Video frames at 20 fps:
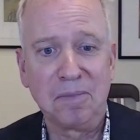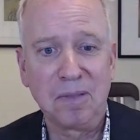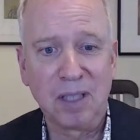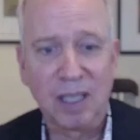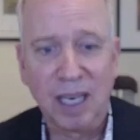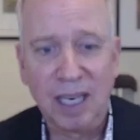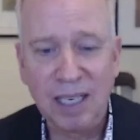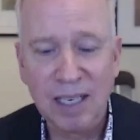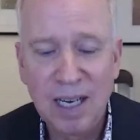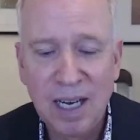
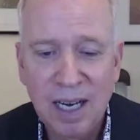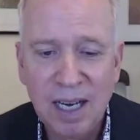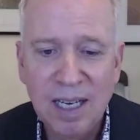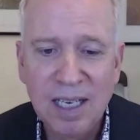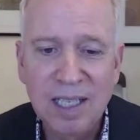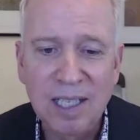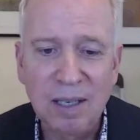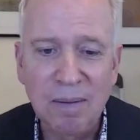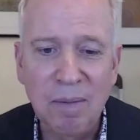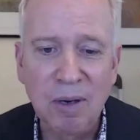Okay,
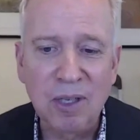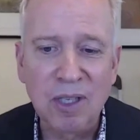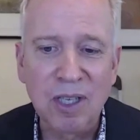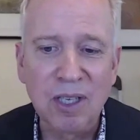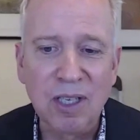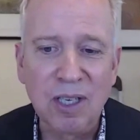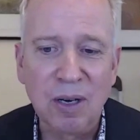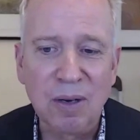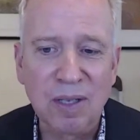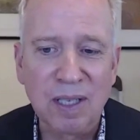so most of
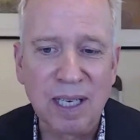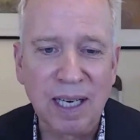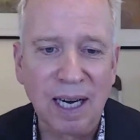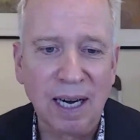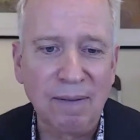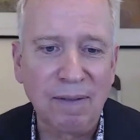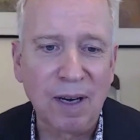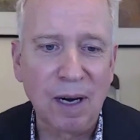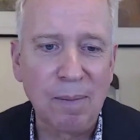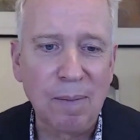the dosing
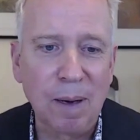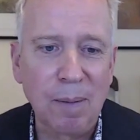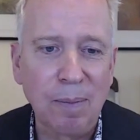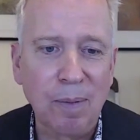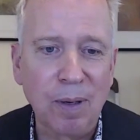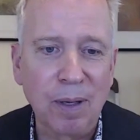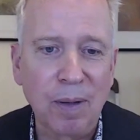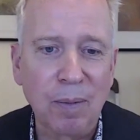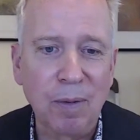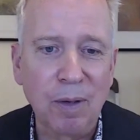I've come up
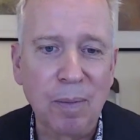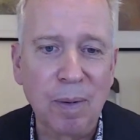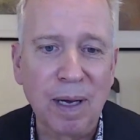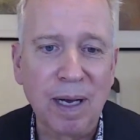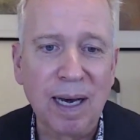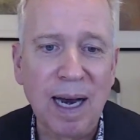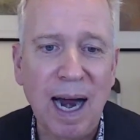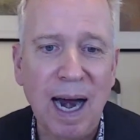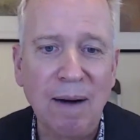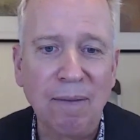with would be
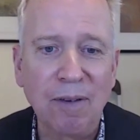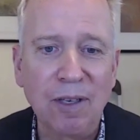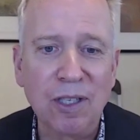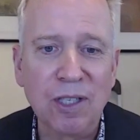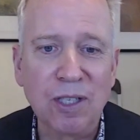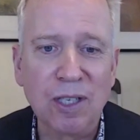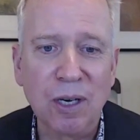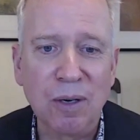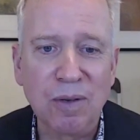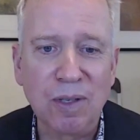an
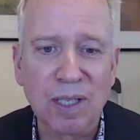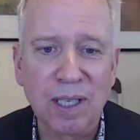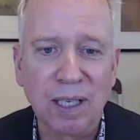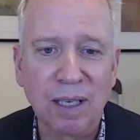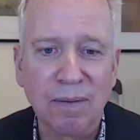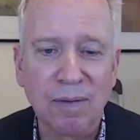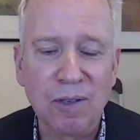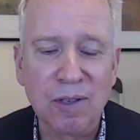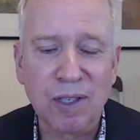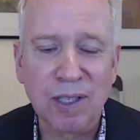average dosing.
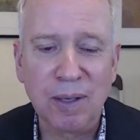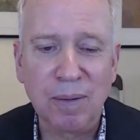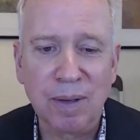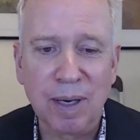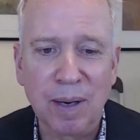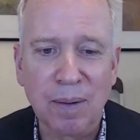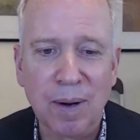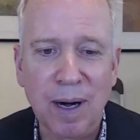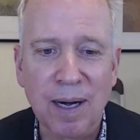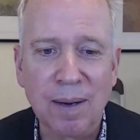If you see what
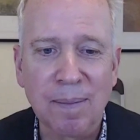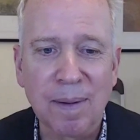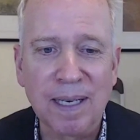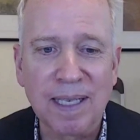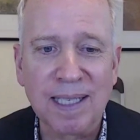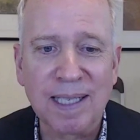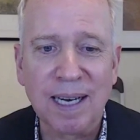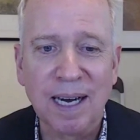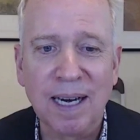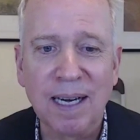I write in my
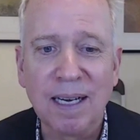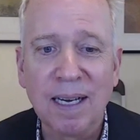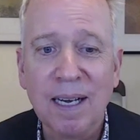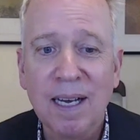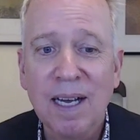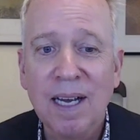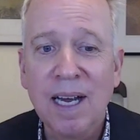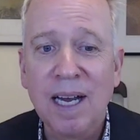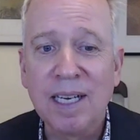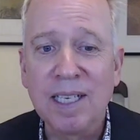site,
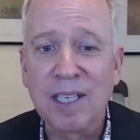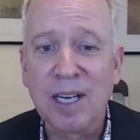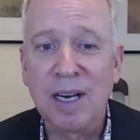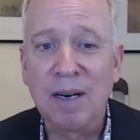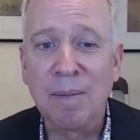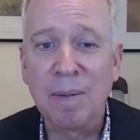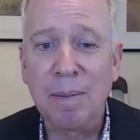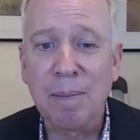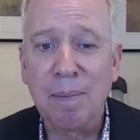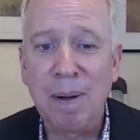it's going
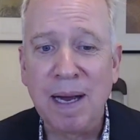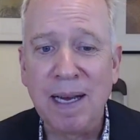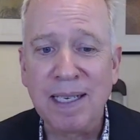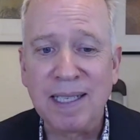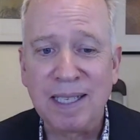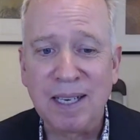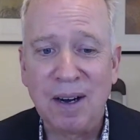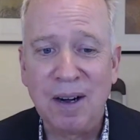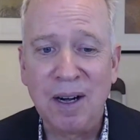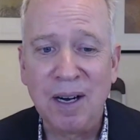to be
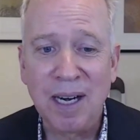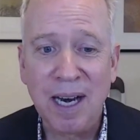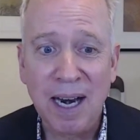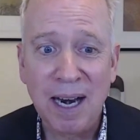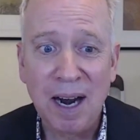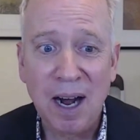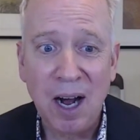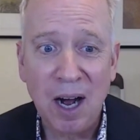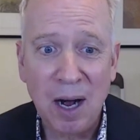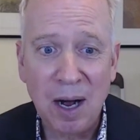based on
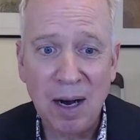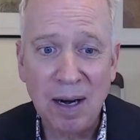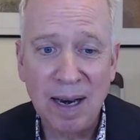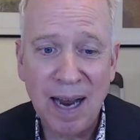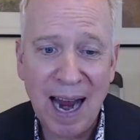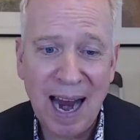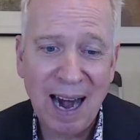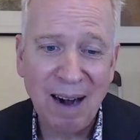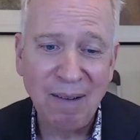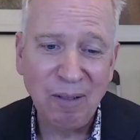
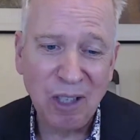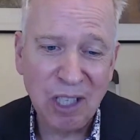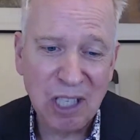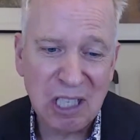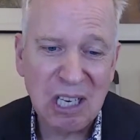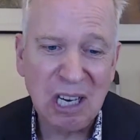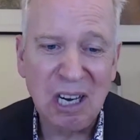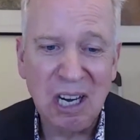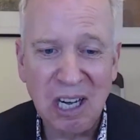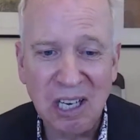an
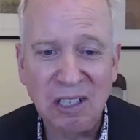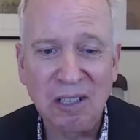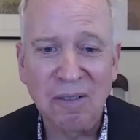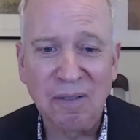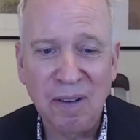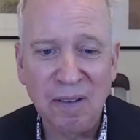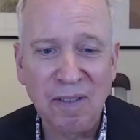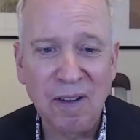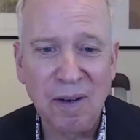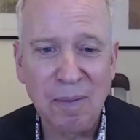average
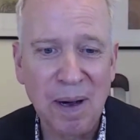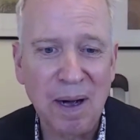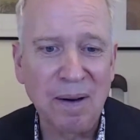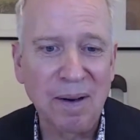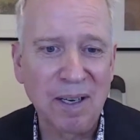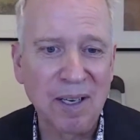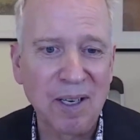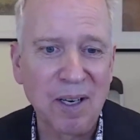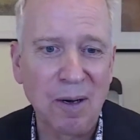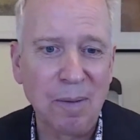150-pound
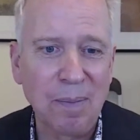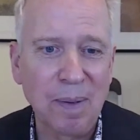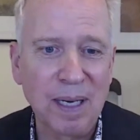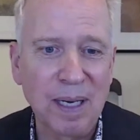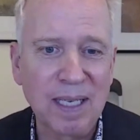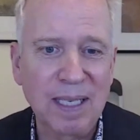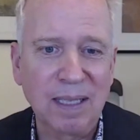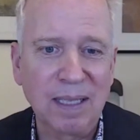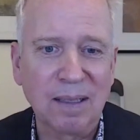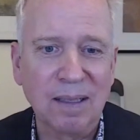adult,
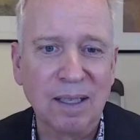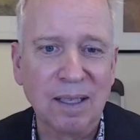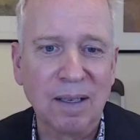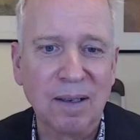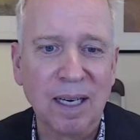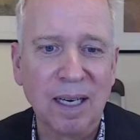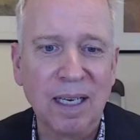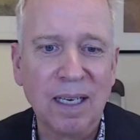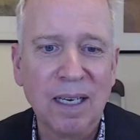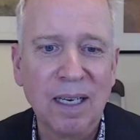basically. All
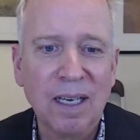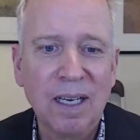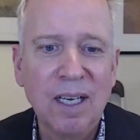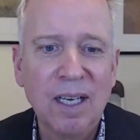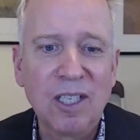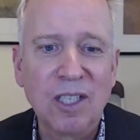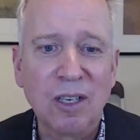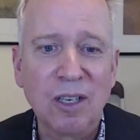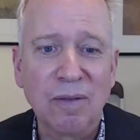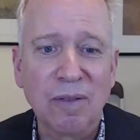right.
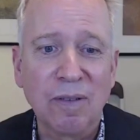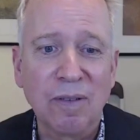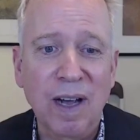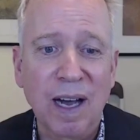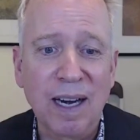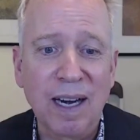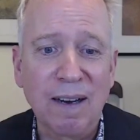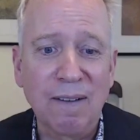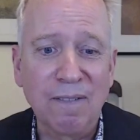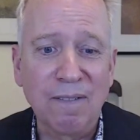So if you've
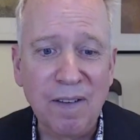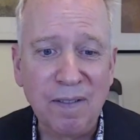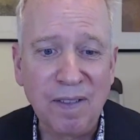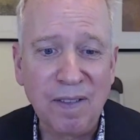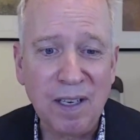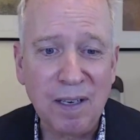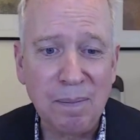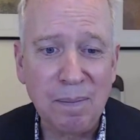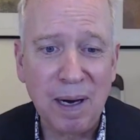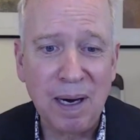got a
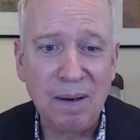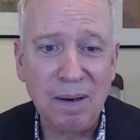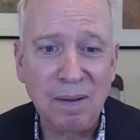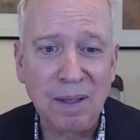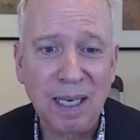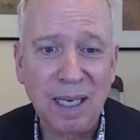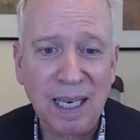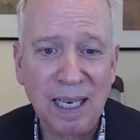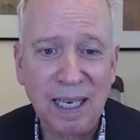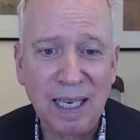
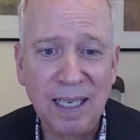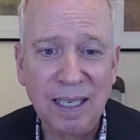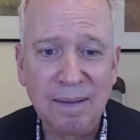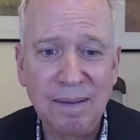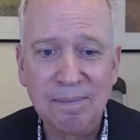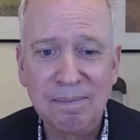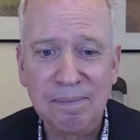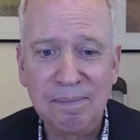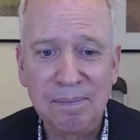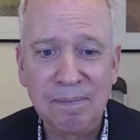15-pound kid,
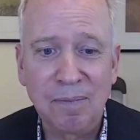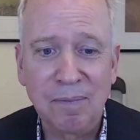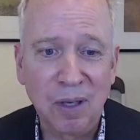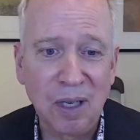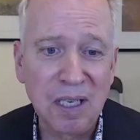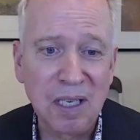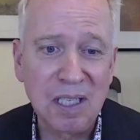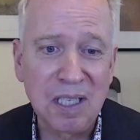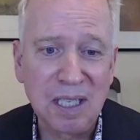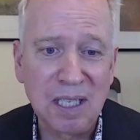for
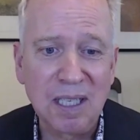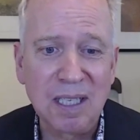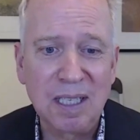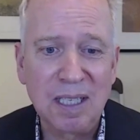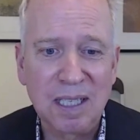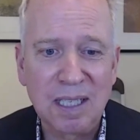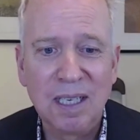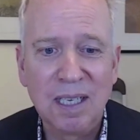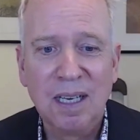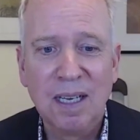
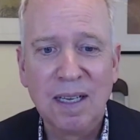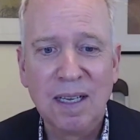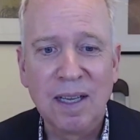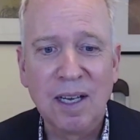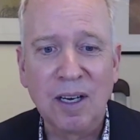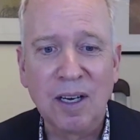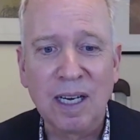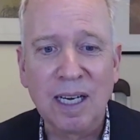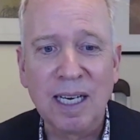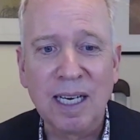instance,
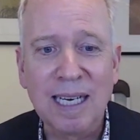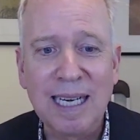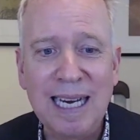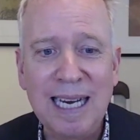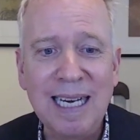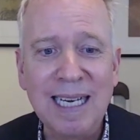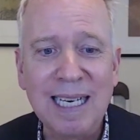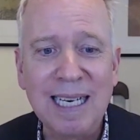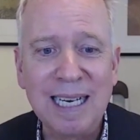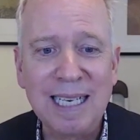they're going to
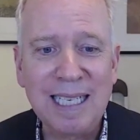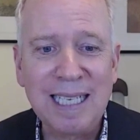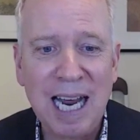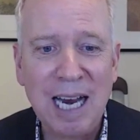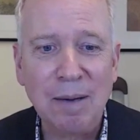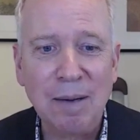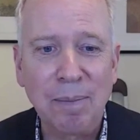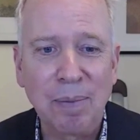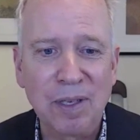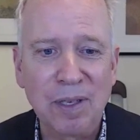need
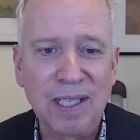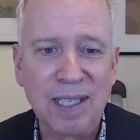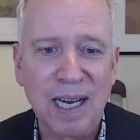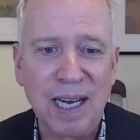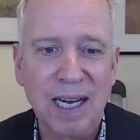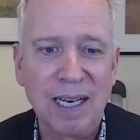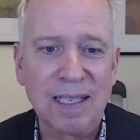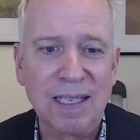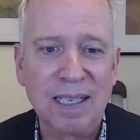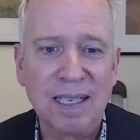
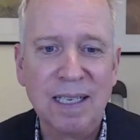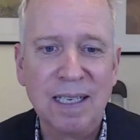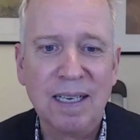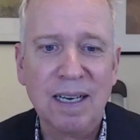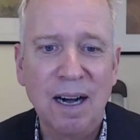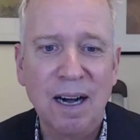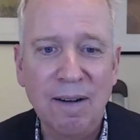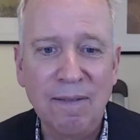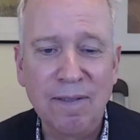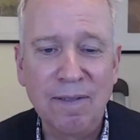10%
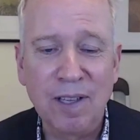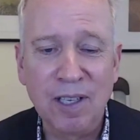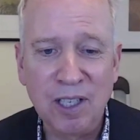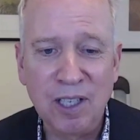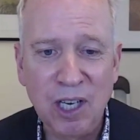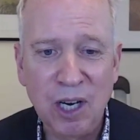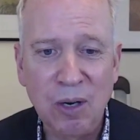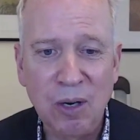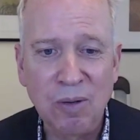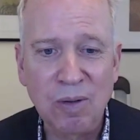of the
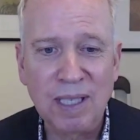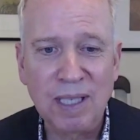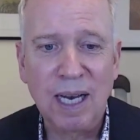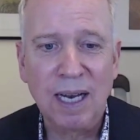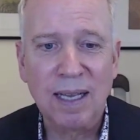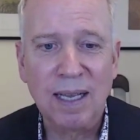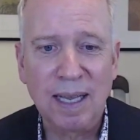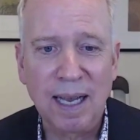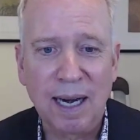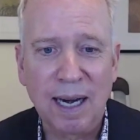dose
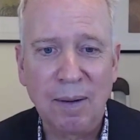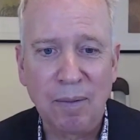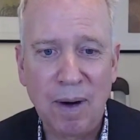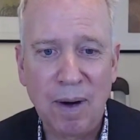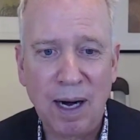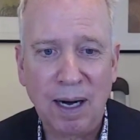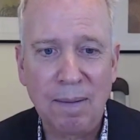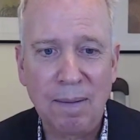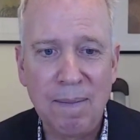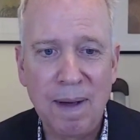that I
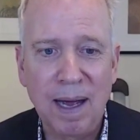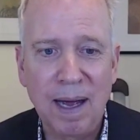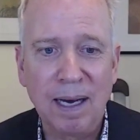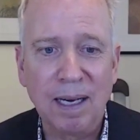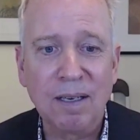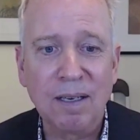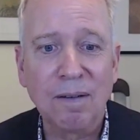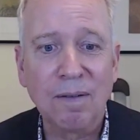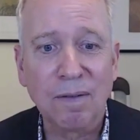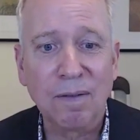
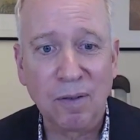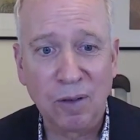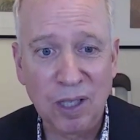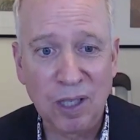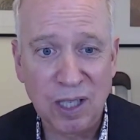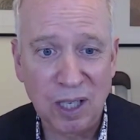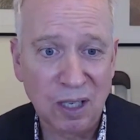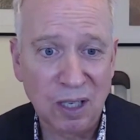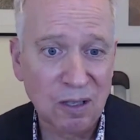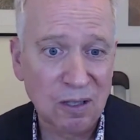recommend for
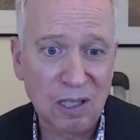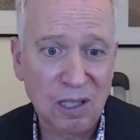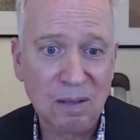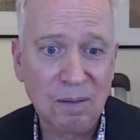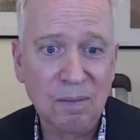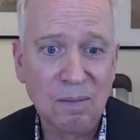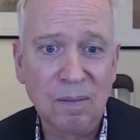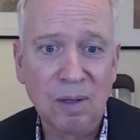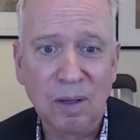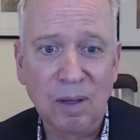
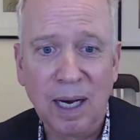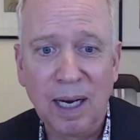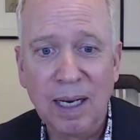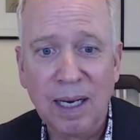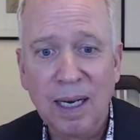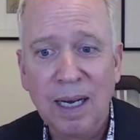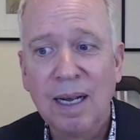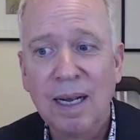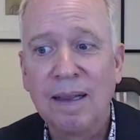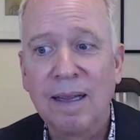adults. Okay,
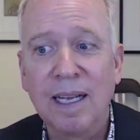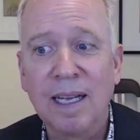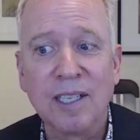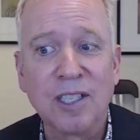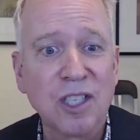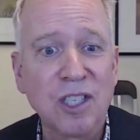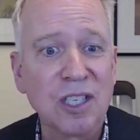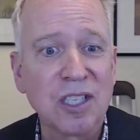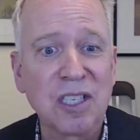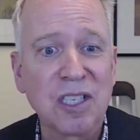that's
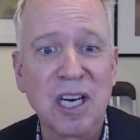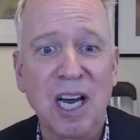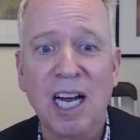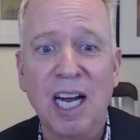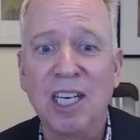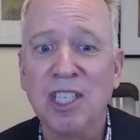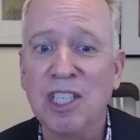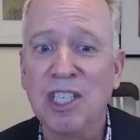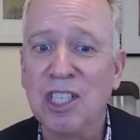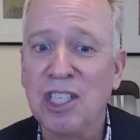just
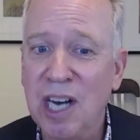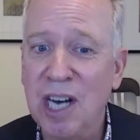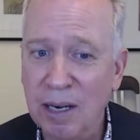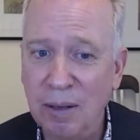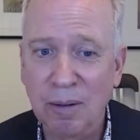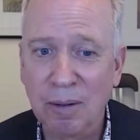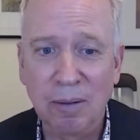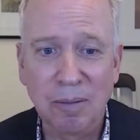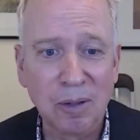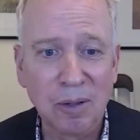a
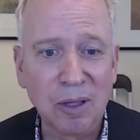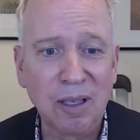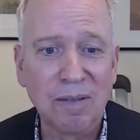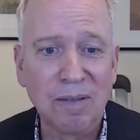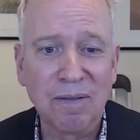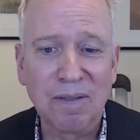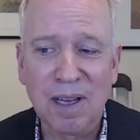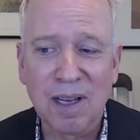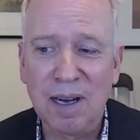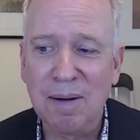general rule
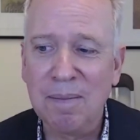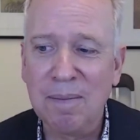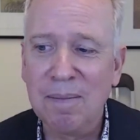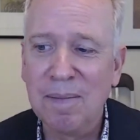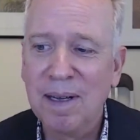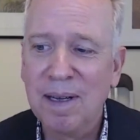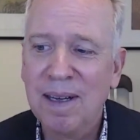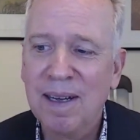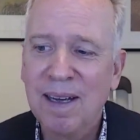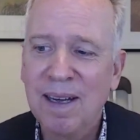of
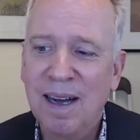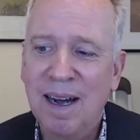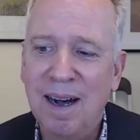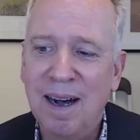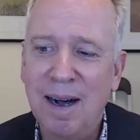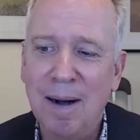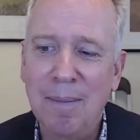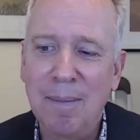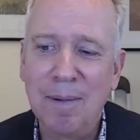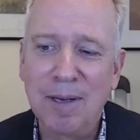thumb,
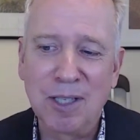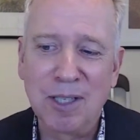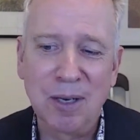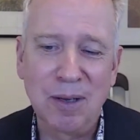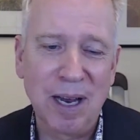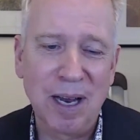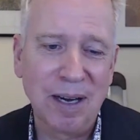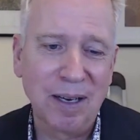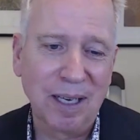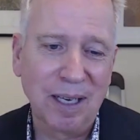and so
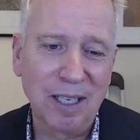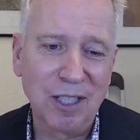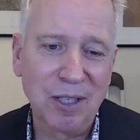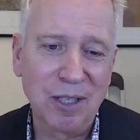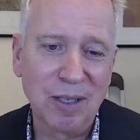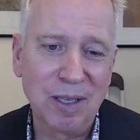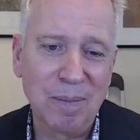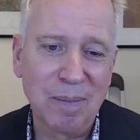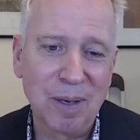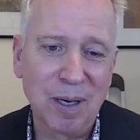that'll get you
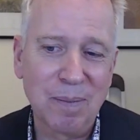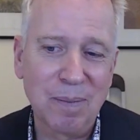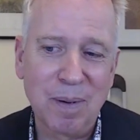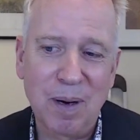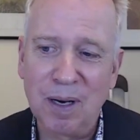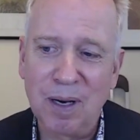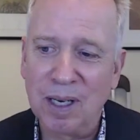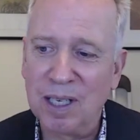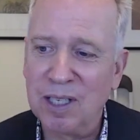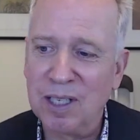in the
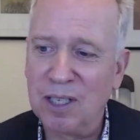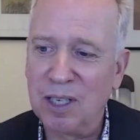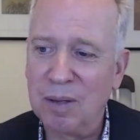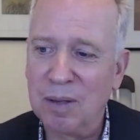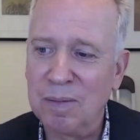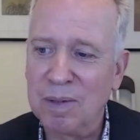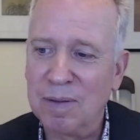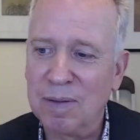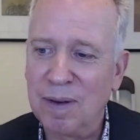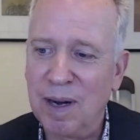ballpark in
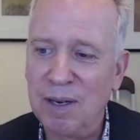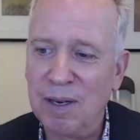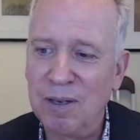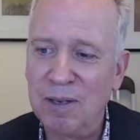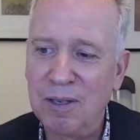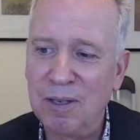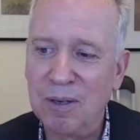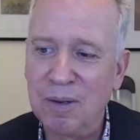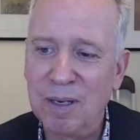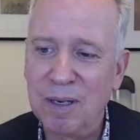terms of how you
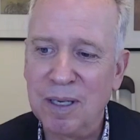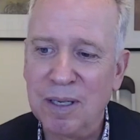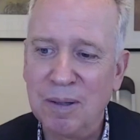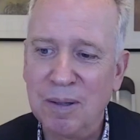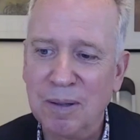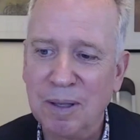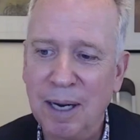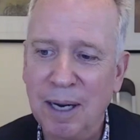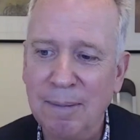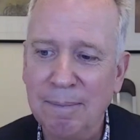do it.
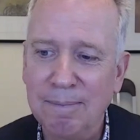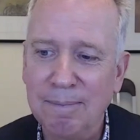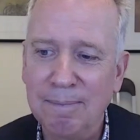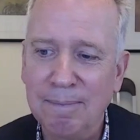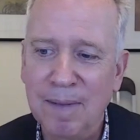Okay.